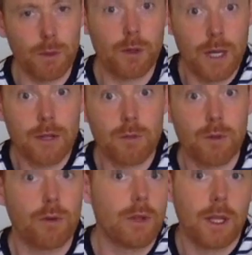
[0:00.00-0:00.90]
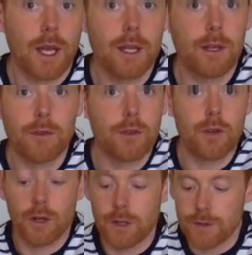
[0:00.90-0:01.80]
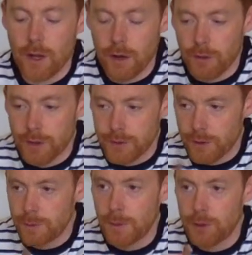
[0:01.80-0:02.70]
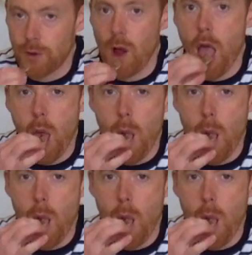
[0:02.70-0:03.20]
could end up ruining the cake if the chocolate's not alright, so just make sure.